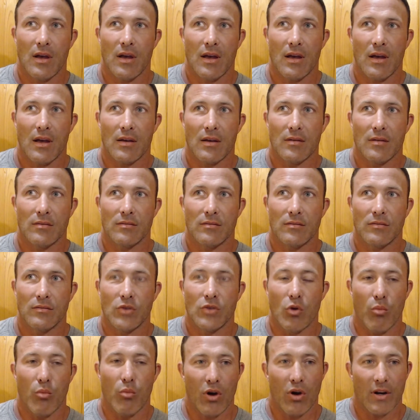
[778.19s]
um,
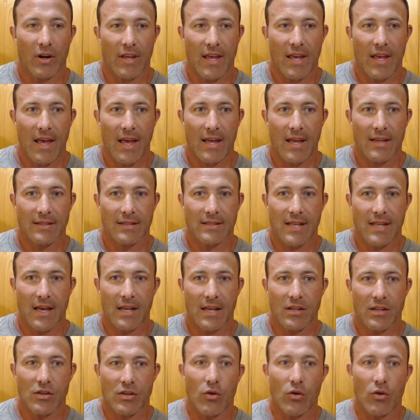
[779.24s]
you know, Bart Kay, is that